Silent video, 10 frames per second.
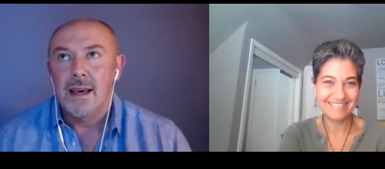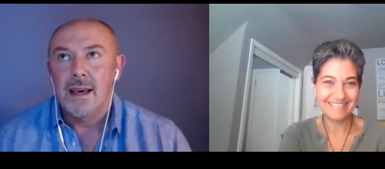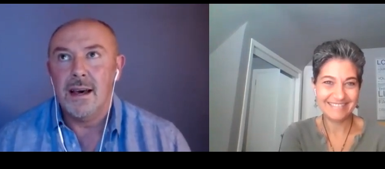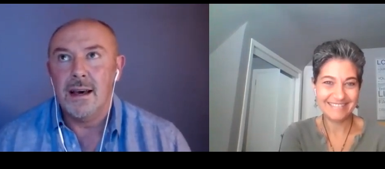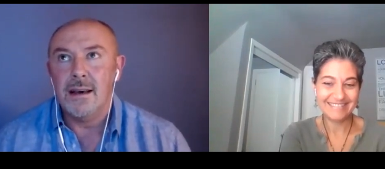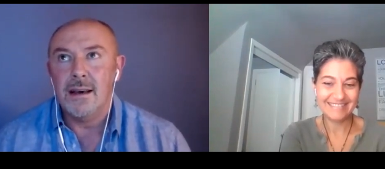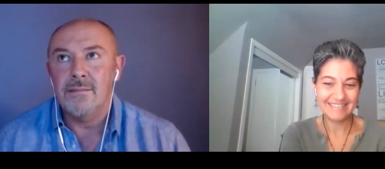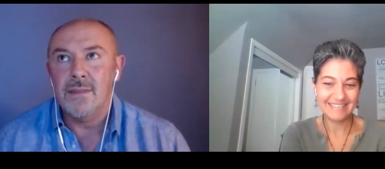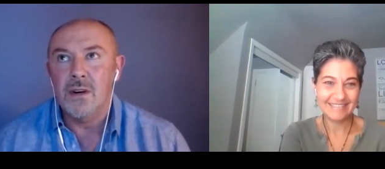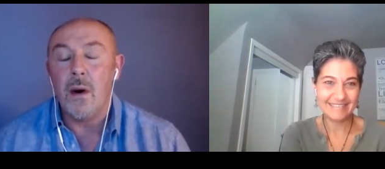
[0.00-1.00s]

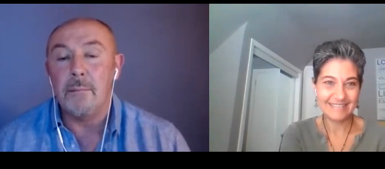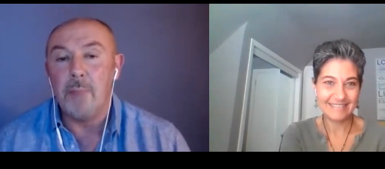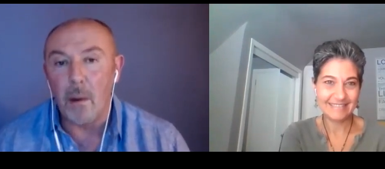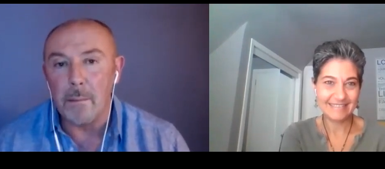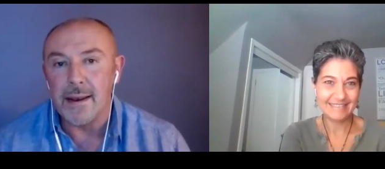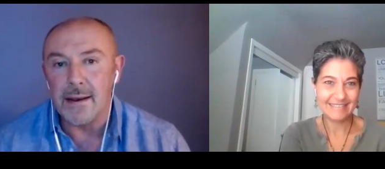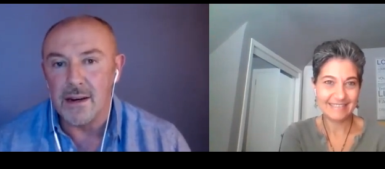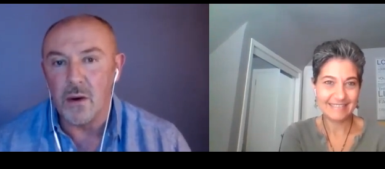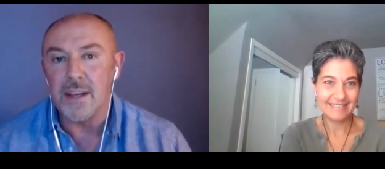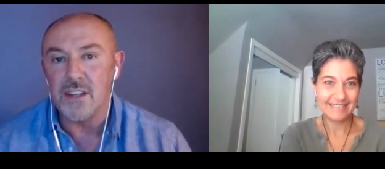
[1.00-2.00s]
Speaker 1: um, quite popular
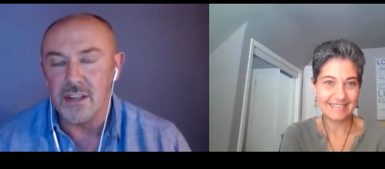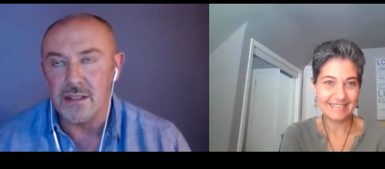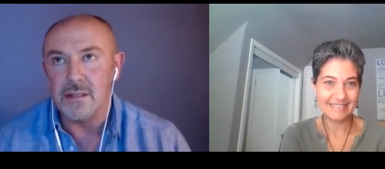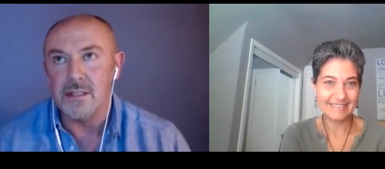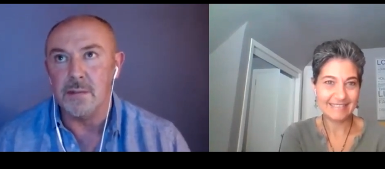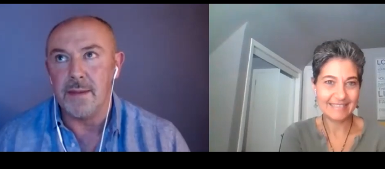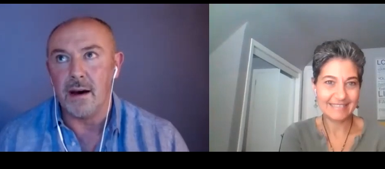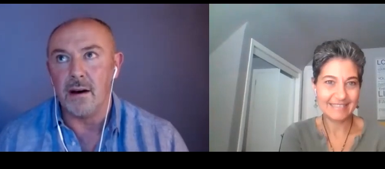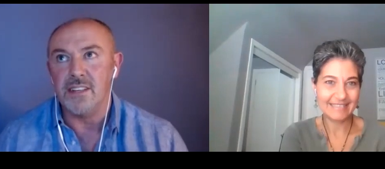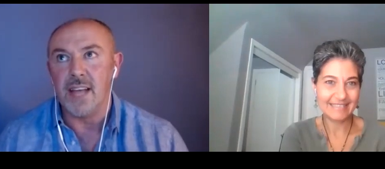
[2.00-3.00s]
questions to be
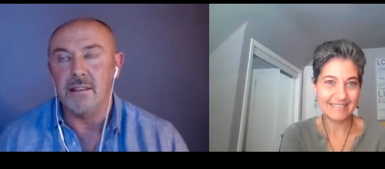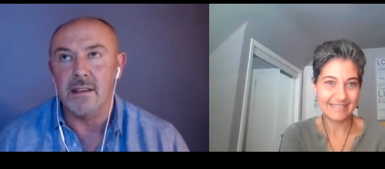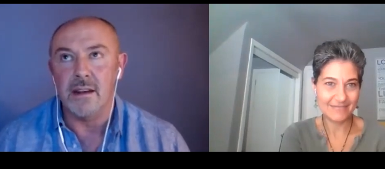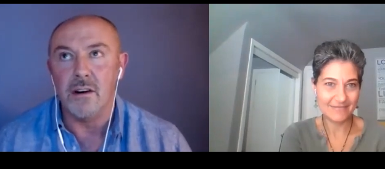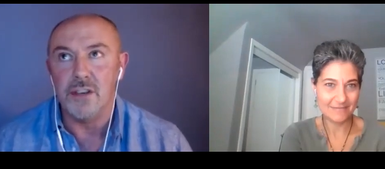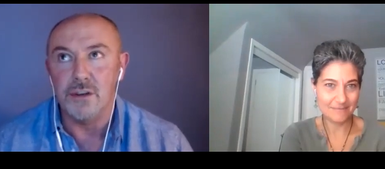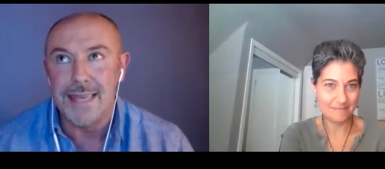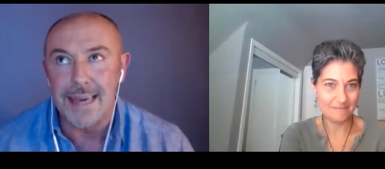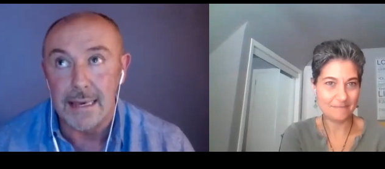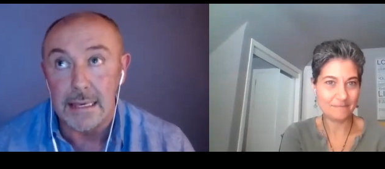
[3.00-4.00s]
asked, other than are you
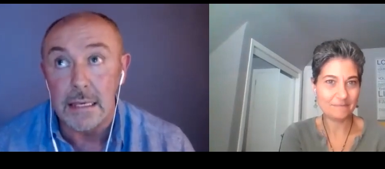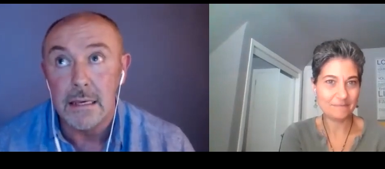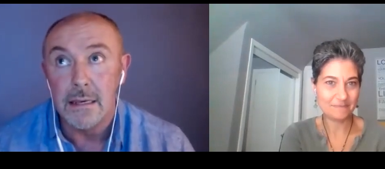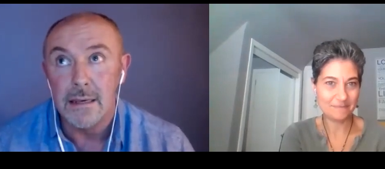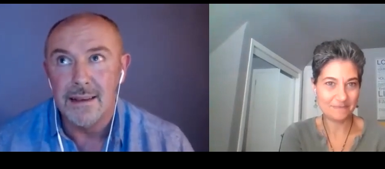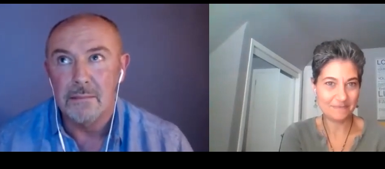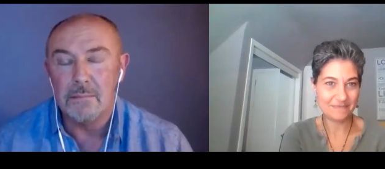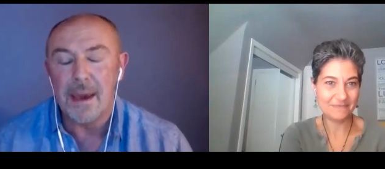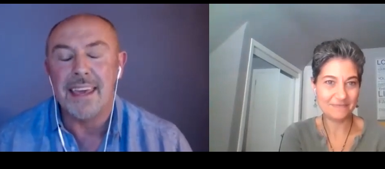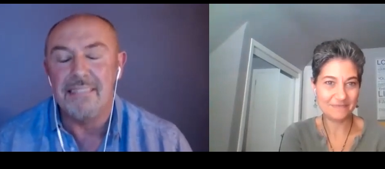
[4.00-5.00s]
gay?
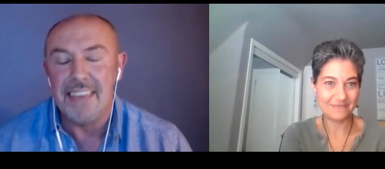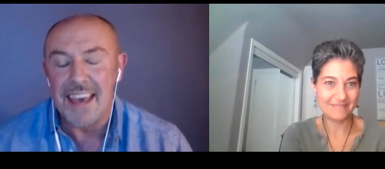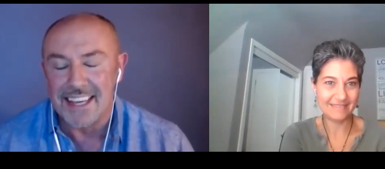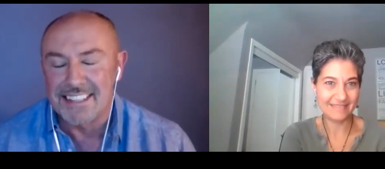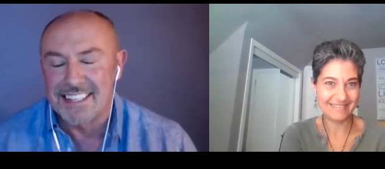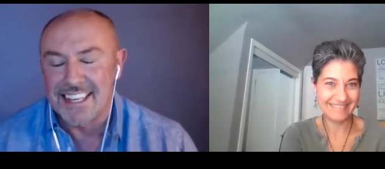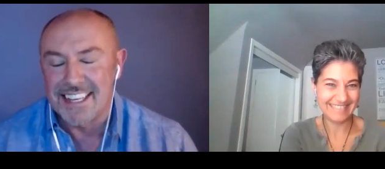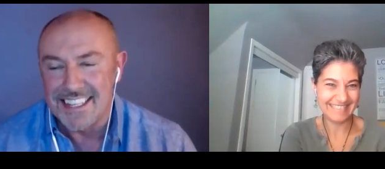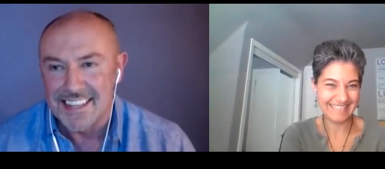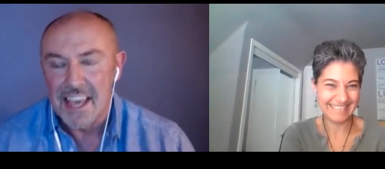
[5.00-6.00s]
Back in the 80s,
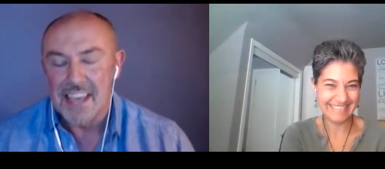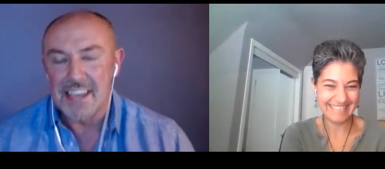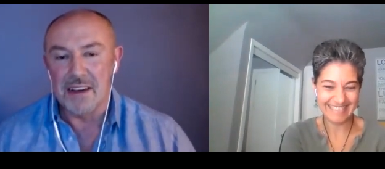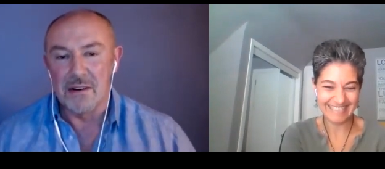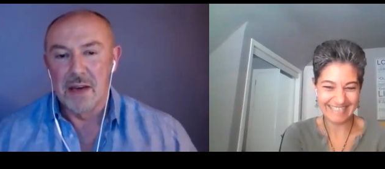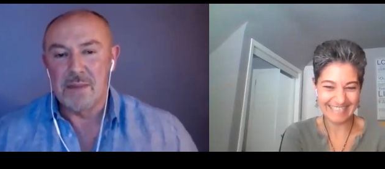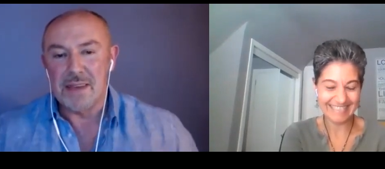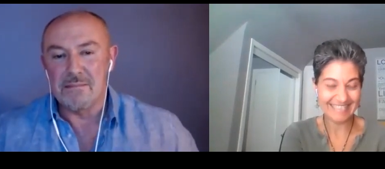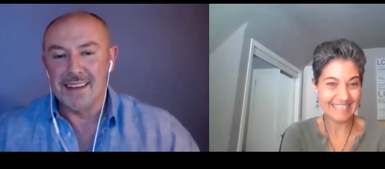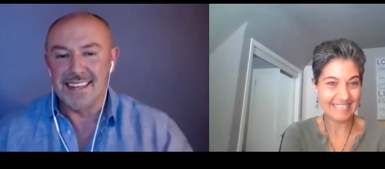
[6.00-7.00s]
mm-hmm. you know, big
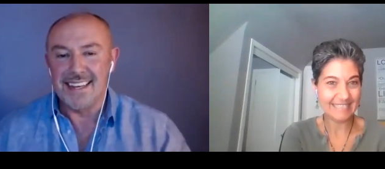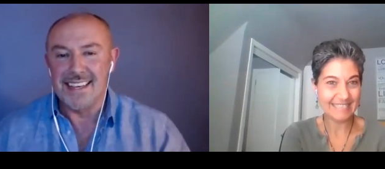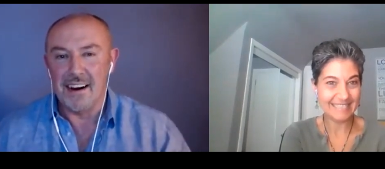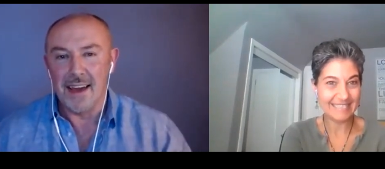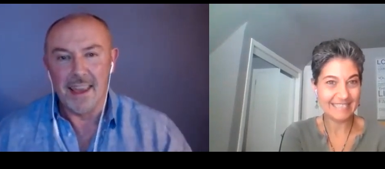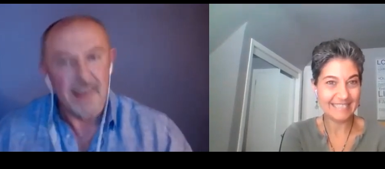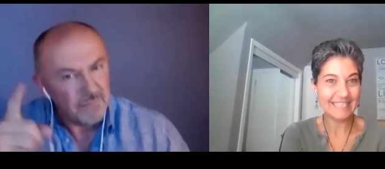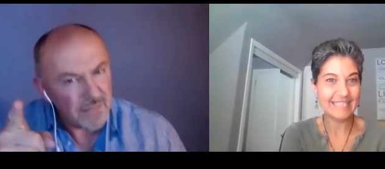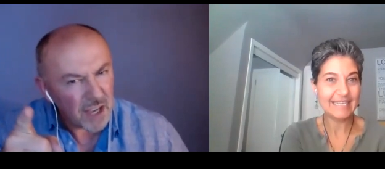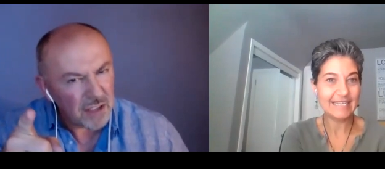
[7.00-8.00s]
muscly guy.
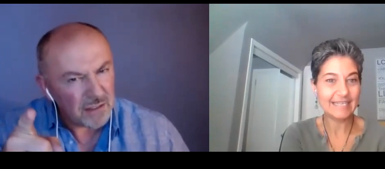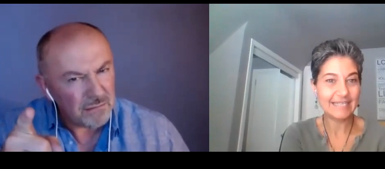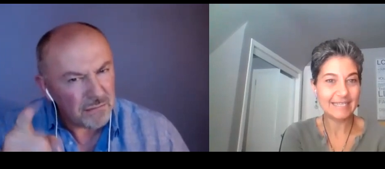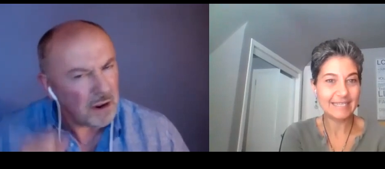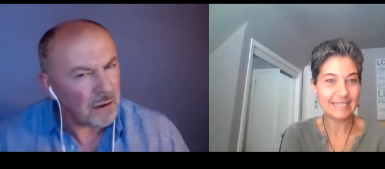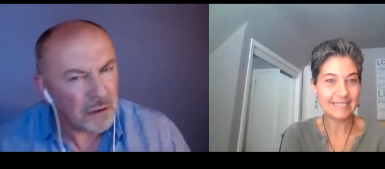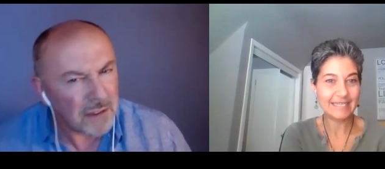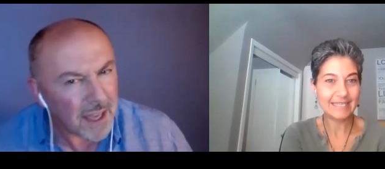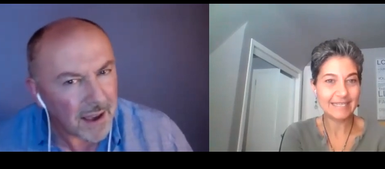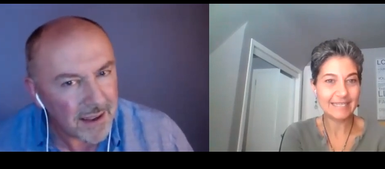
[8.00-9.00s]
Hey, you don't
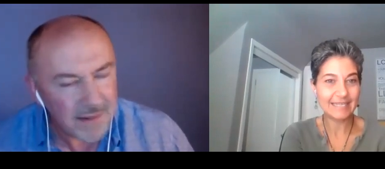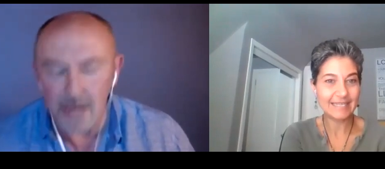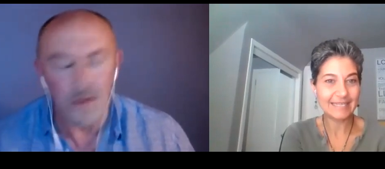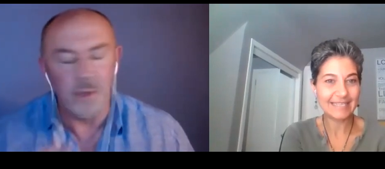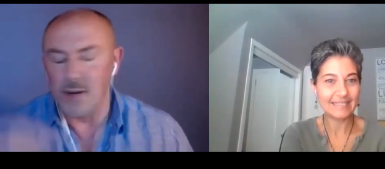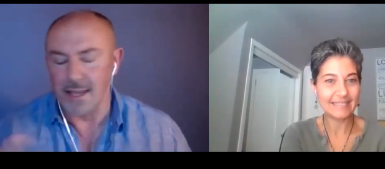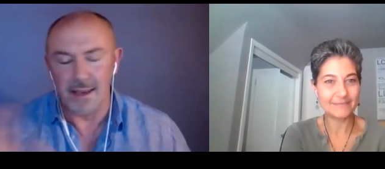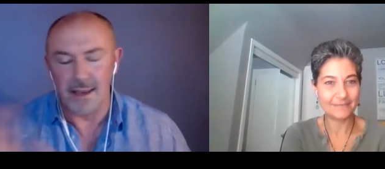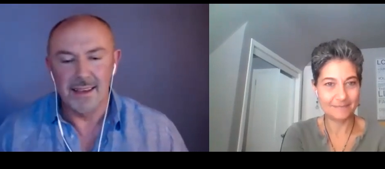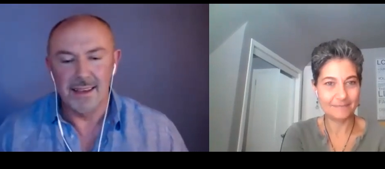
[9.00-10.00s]
look gay. No, I'm not
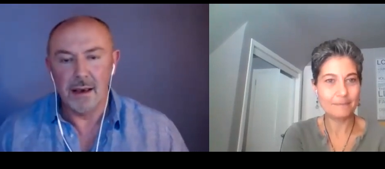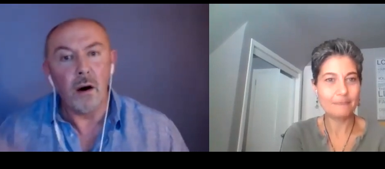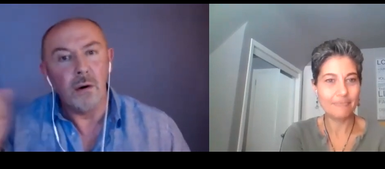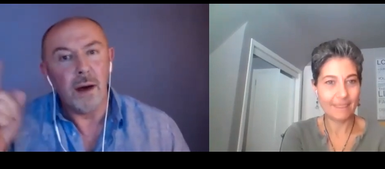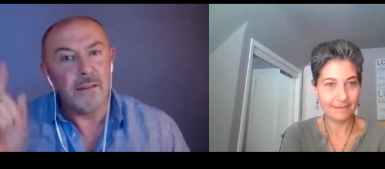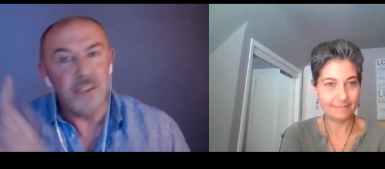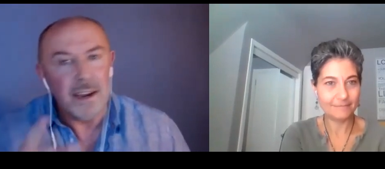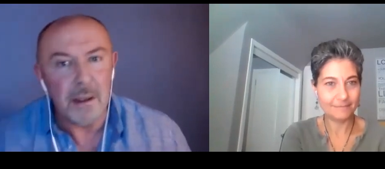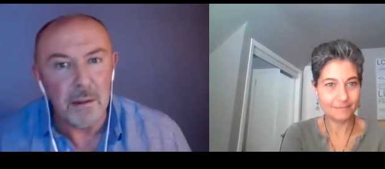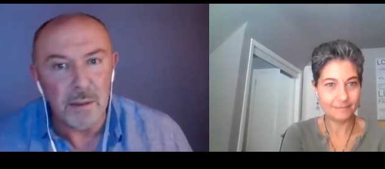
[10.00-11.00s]
gay. Oh, have you done
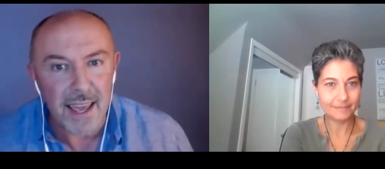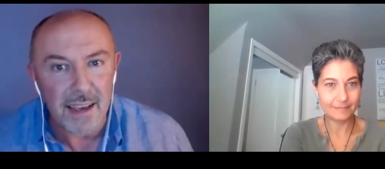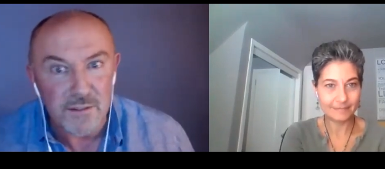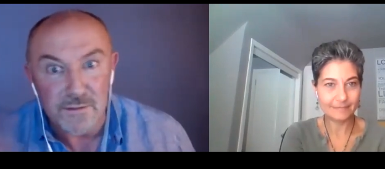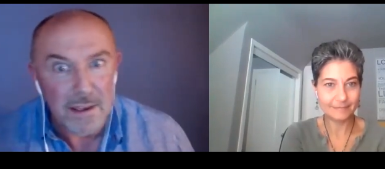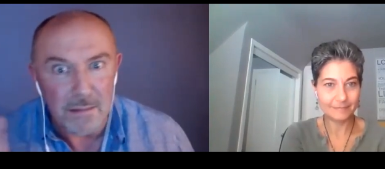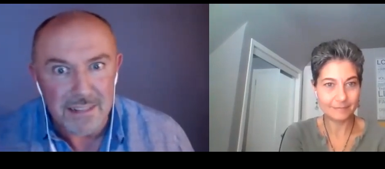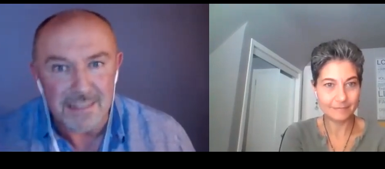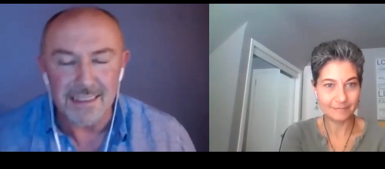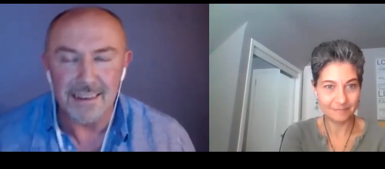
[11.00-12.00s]
anybody else
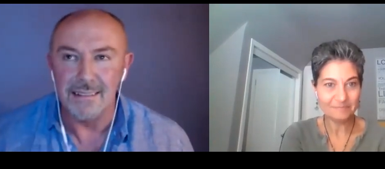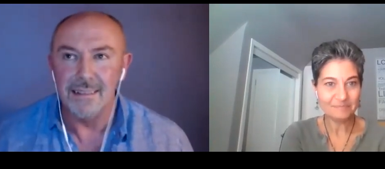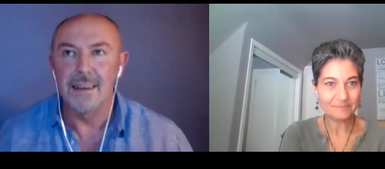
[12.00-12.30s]
famous? You know,